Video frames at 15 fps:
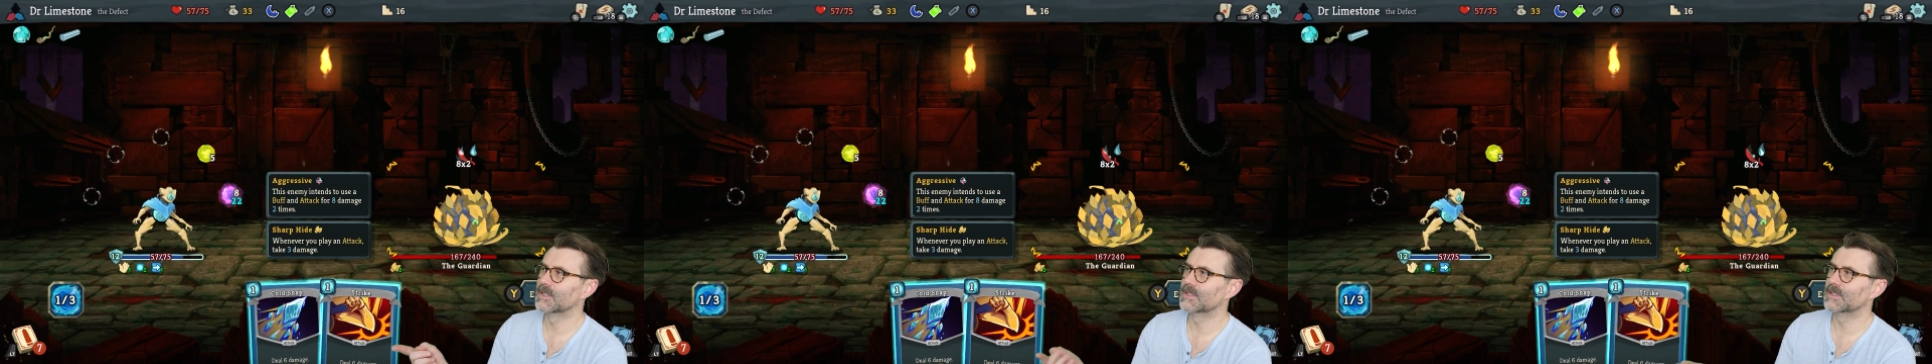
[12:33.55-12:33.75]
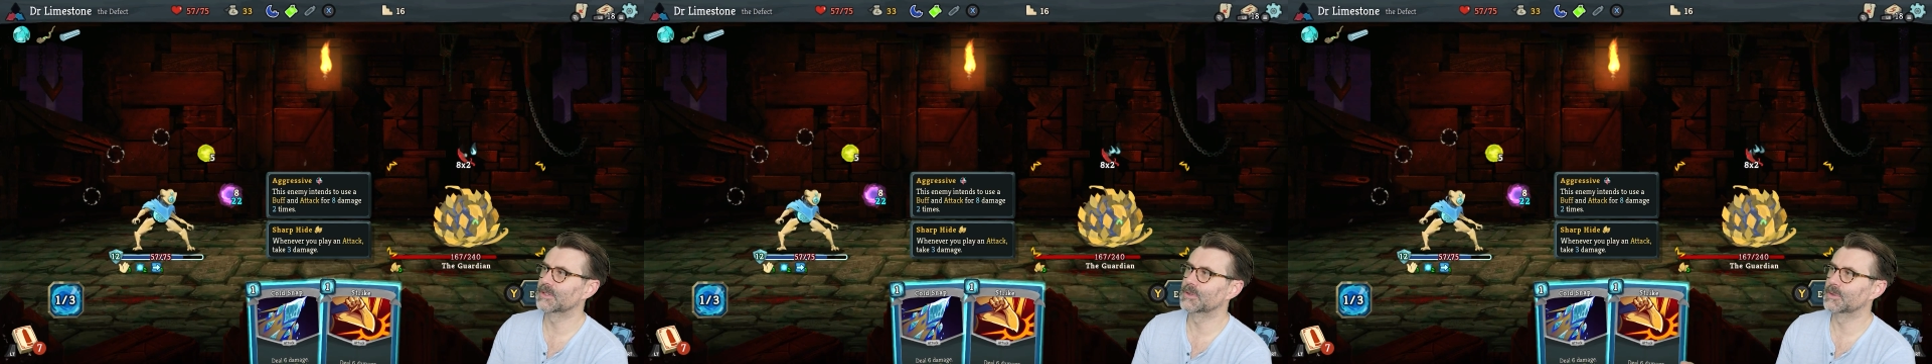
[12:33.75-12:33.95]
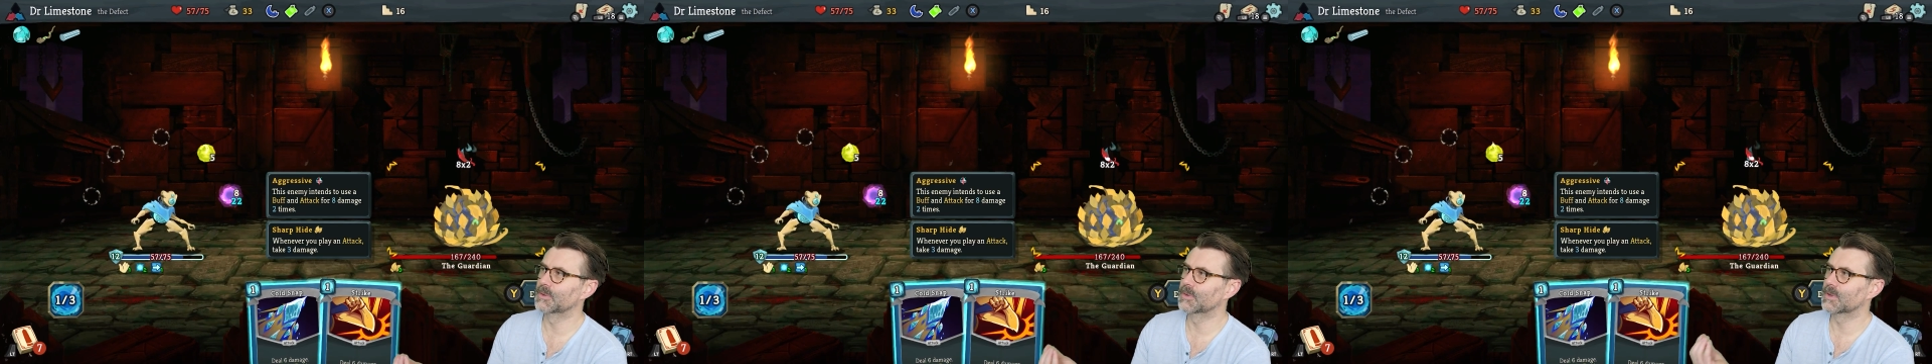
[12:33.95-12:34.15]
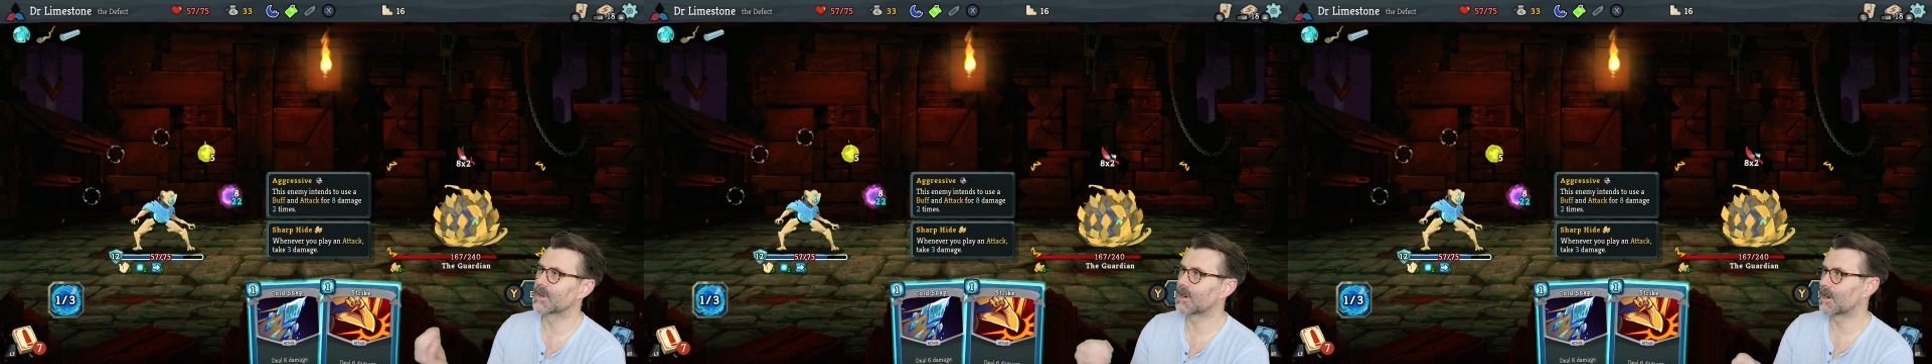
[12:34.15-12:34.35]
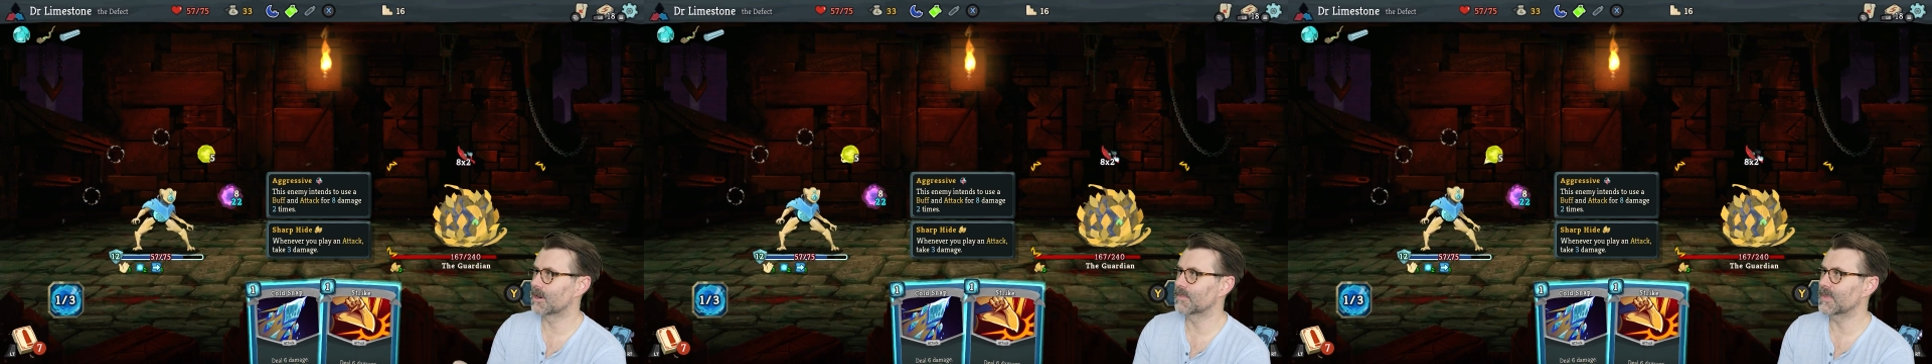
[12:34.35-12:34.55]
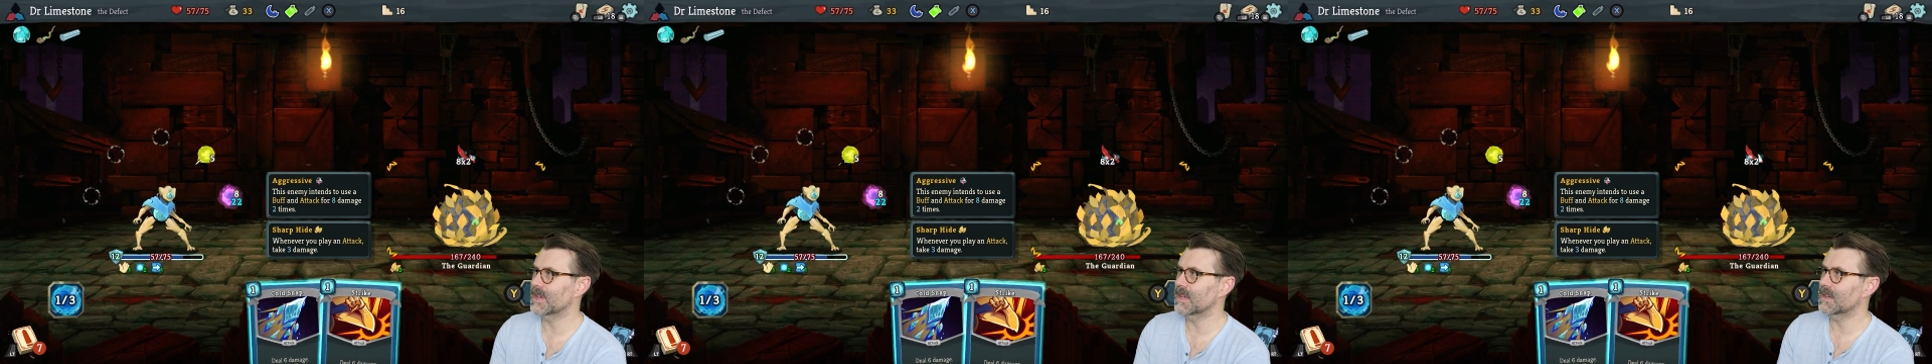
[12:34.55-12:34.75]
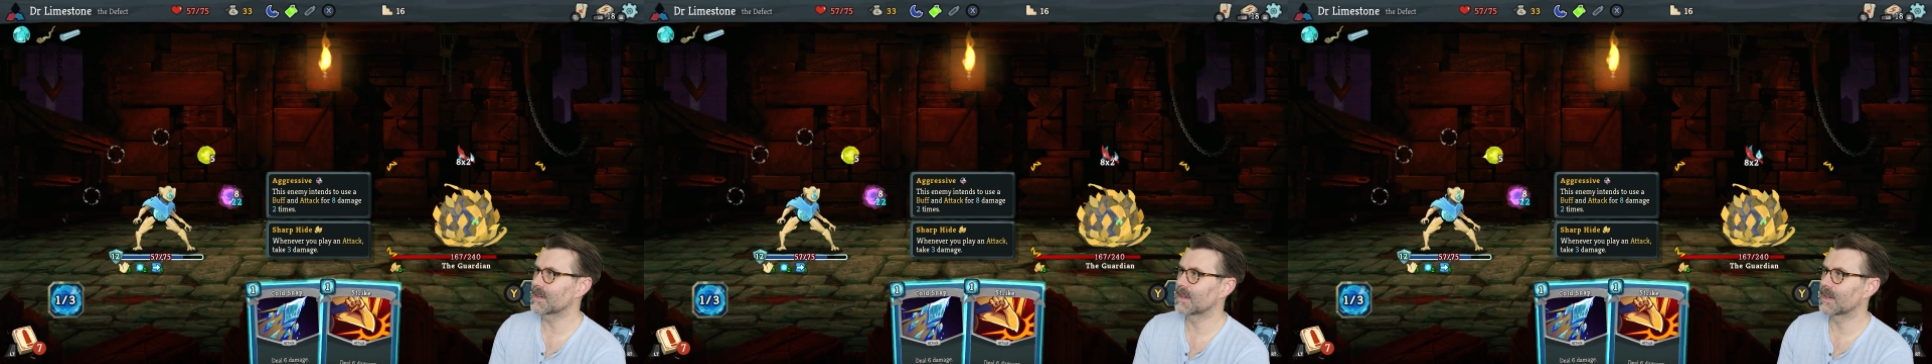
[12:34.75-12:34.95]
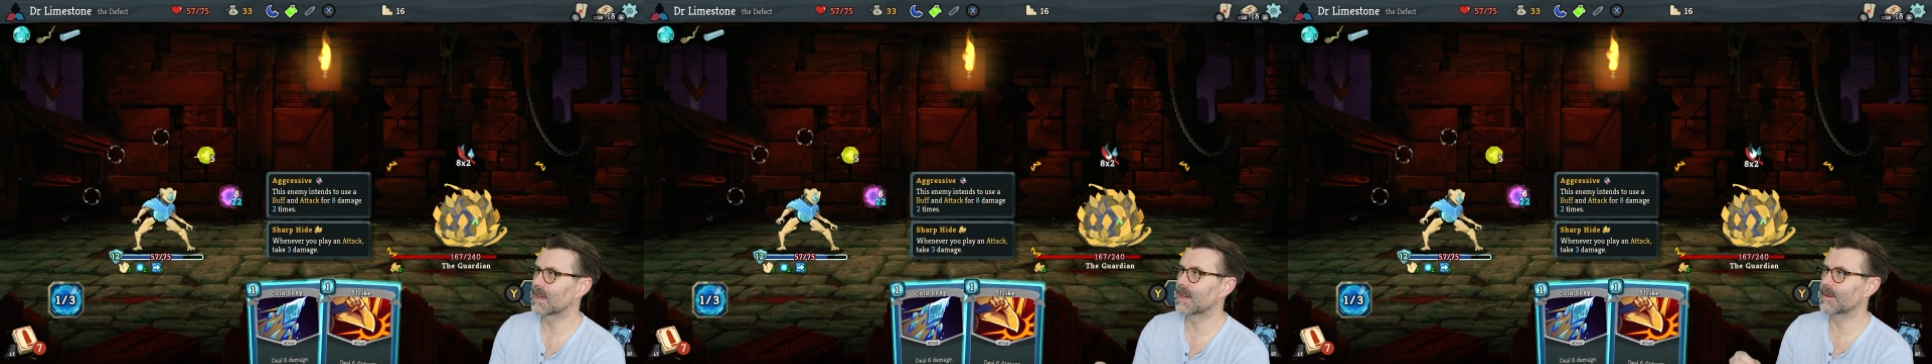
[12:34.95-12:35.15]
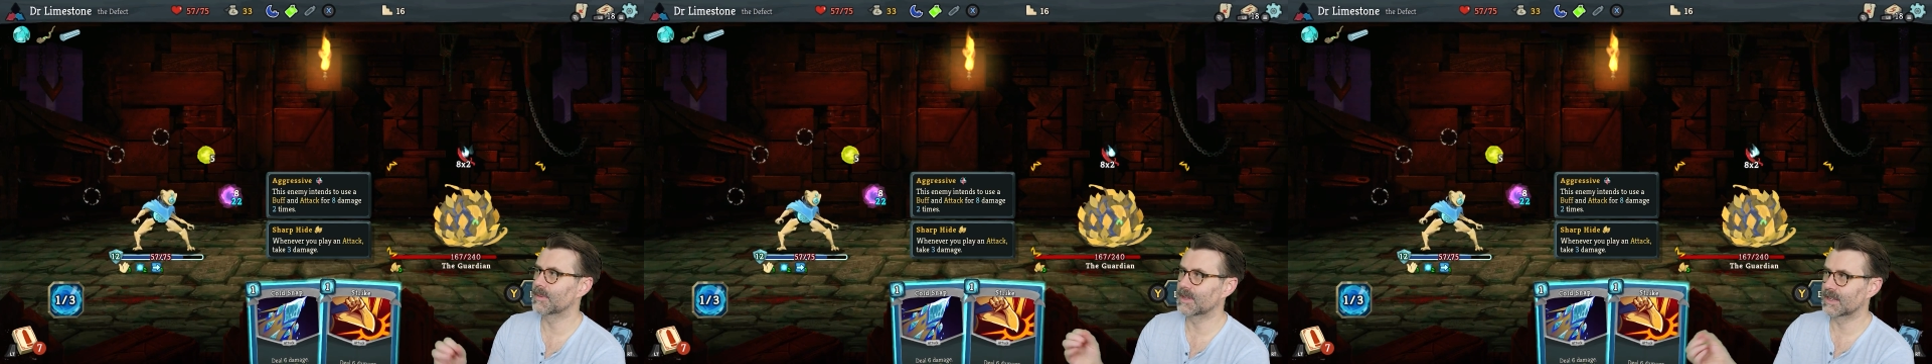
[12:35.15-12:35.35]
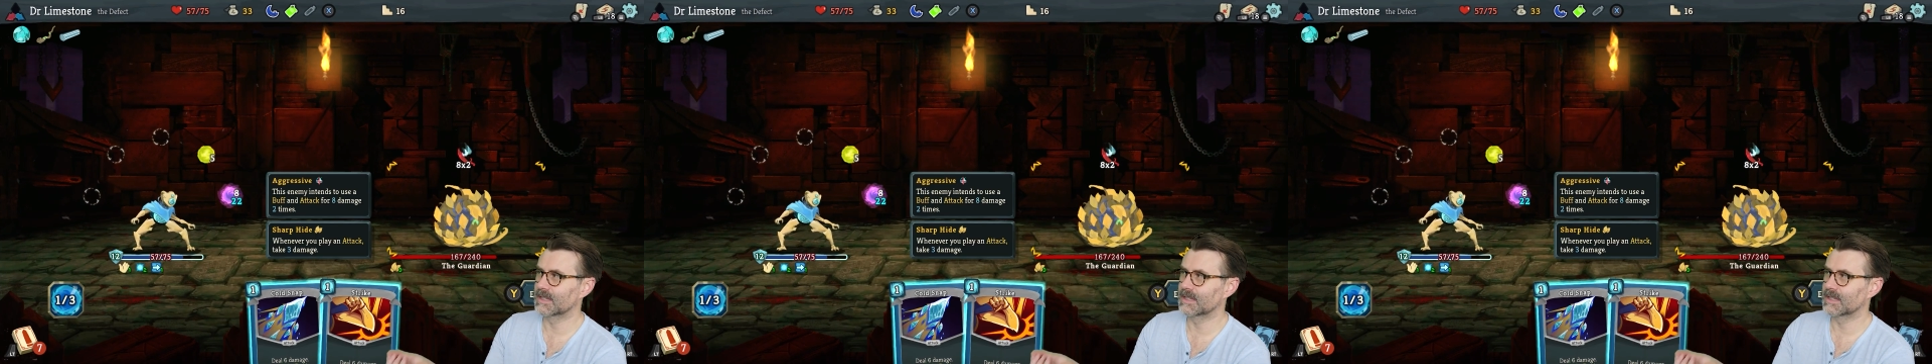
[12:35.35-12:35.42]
to hurt me, and